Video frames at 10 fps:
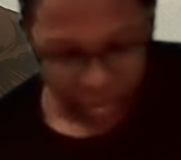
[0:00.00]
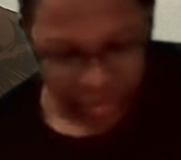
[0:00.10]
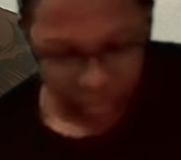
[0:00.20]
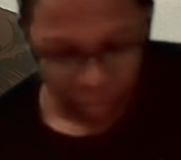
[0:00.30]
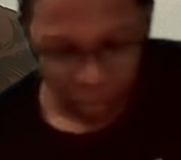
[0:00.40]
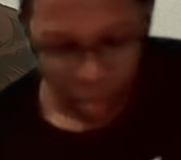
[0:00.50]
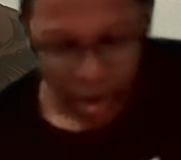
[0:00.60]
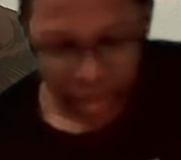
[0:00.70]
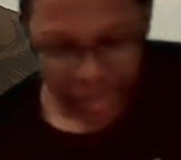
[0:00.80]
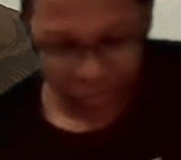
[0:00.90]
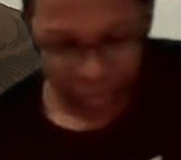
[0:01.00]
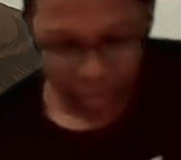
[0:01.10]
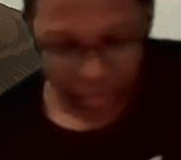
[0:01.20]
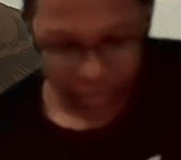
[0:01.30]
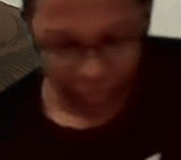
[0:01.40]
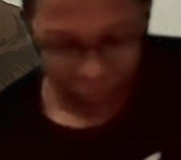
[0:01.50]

was wise for him